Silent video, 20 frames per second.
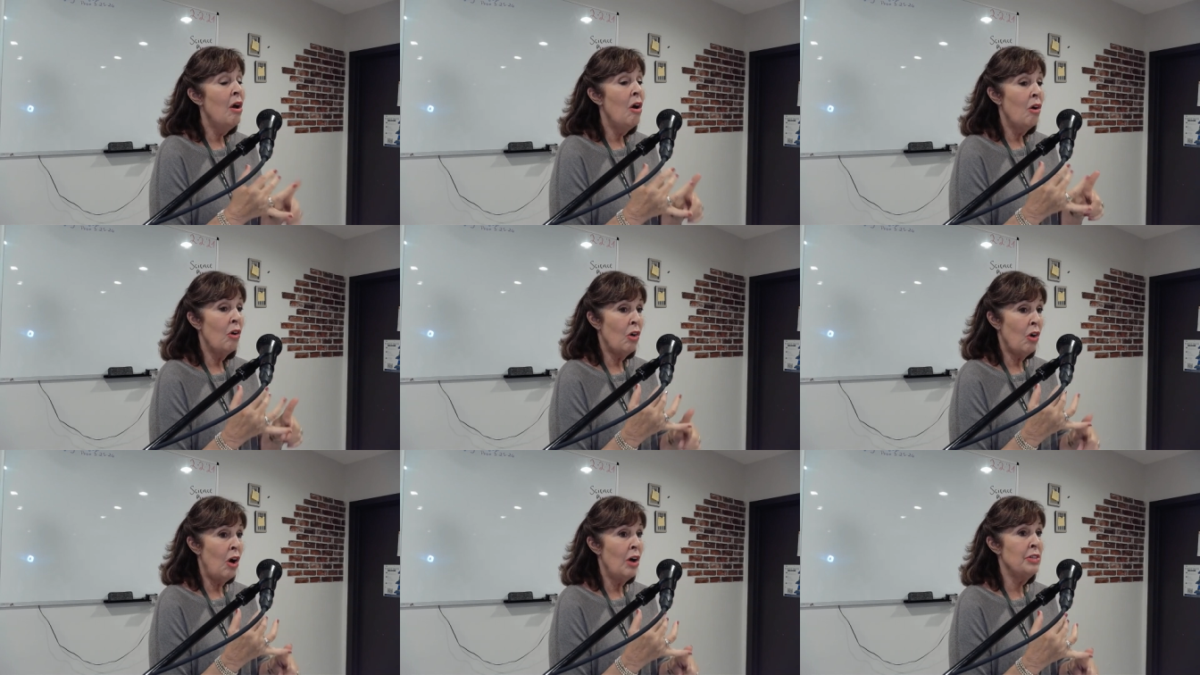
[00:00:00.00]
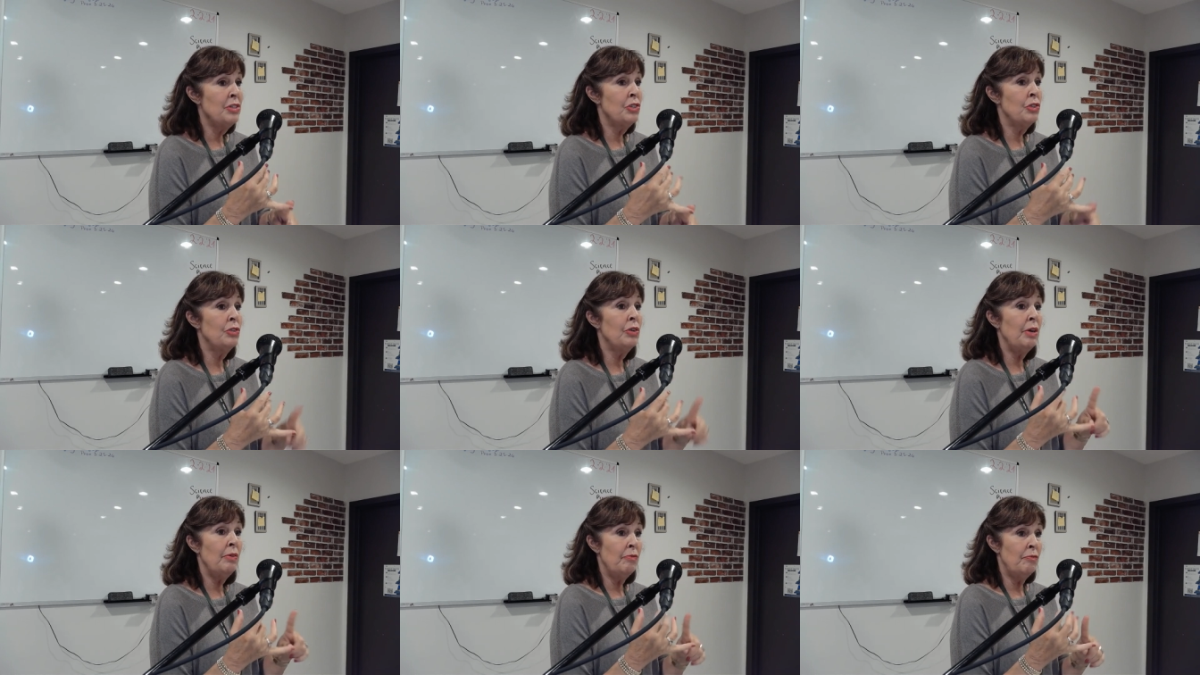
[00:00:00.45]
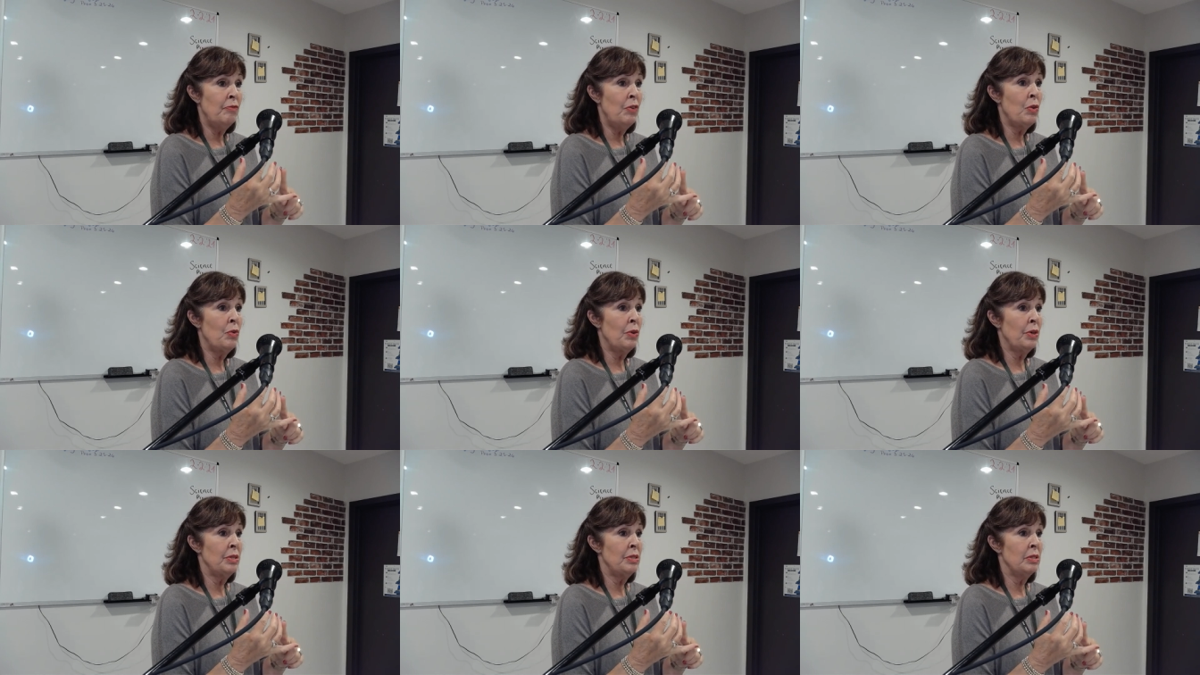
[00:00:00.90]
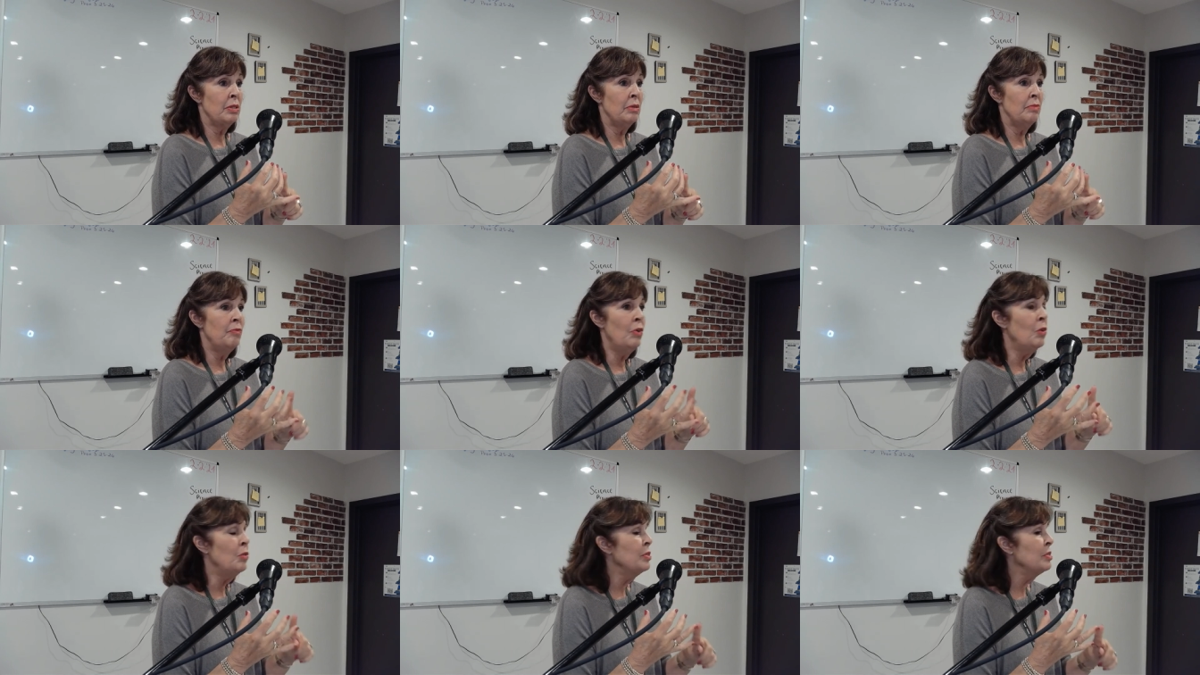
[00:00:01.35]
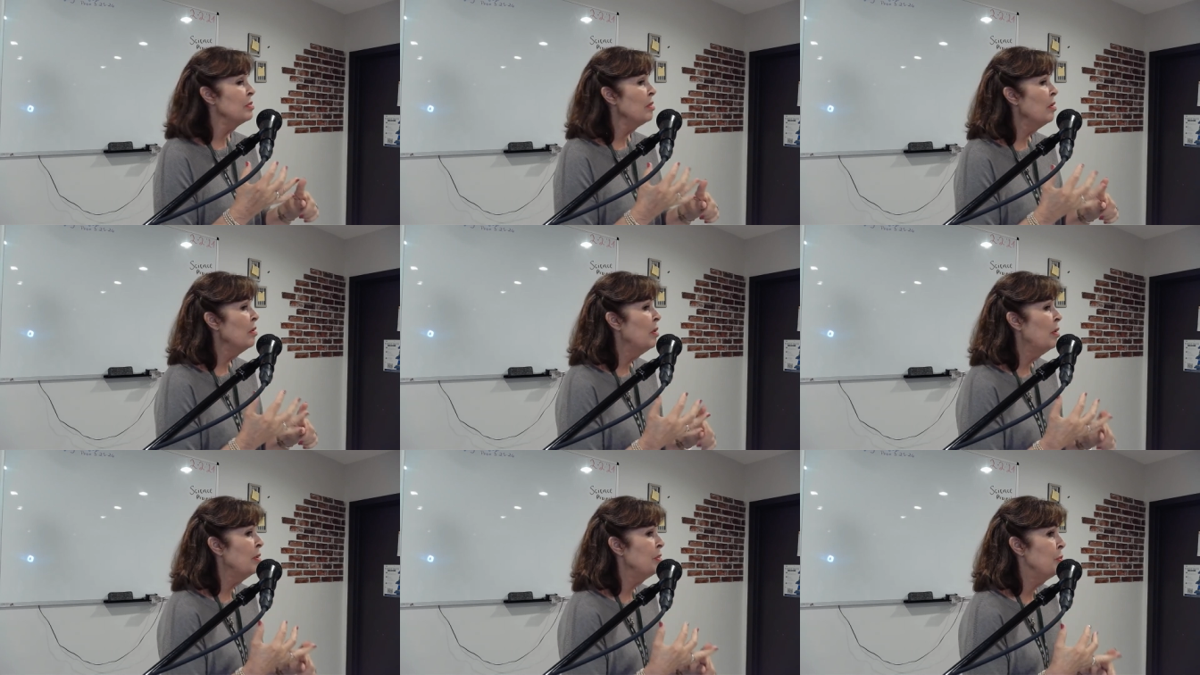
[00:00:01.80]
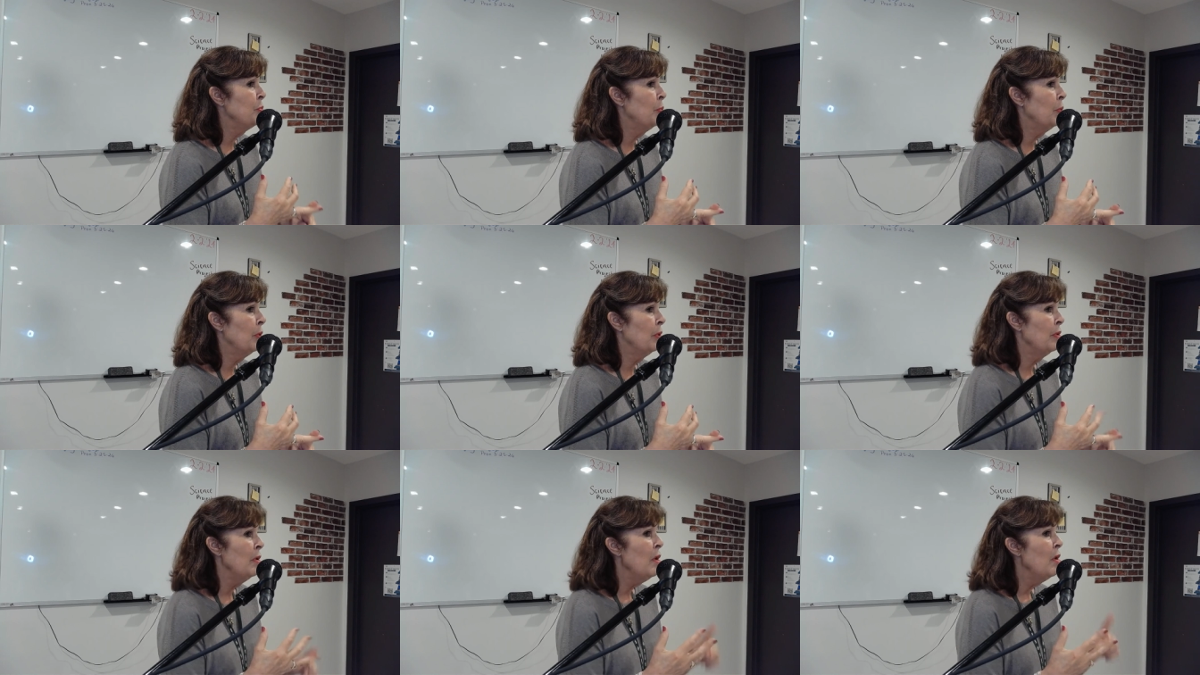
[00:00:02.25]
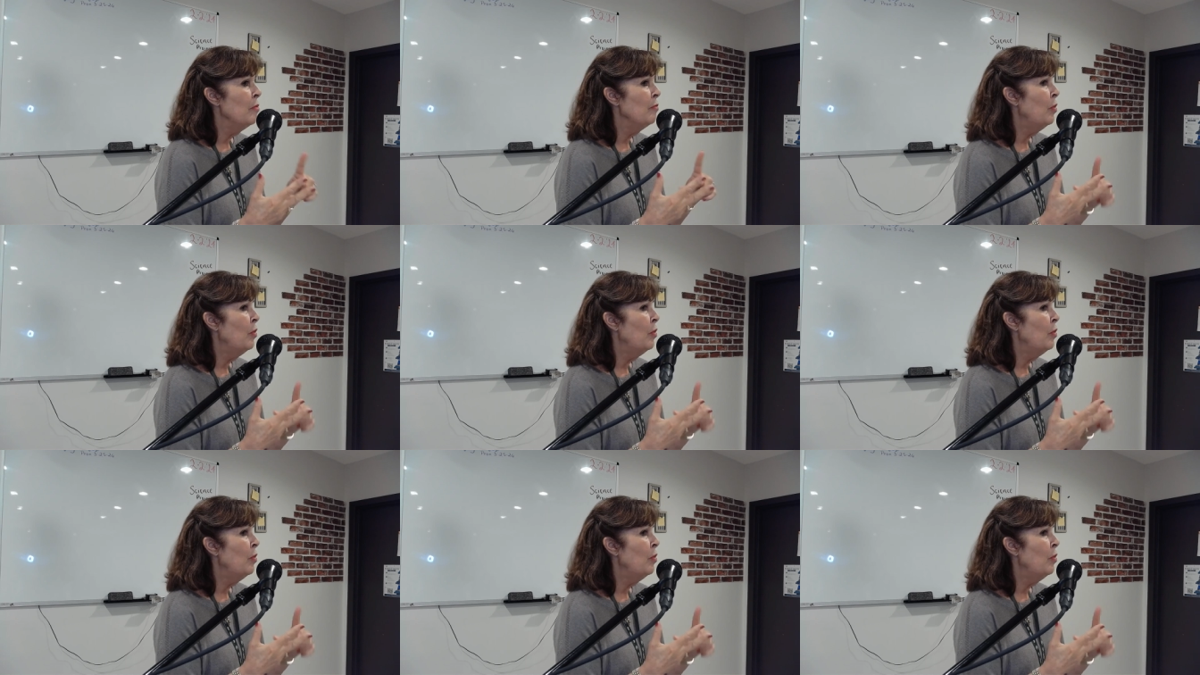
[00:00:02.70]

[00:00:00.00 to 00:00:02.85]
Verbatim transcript: Concentrate, focus, focus on God's word,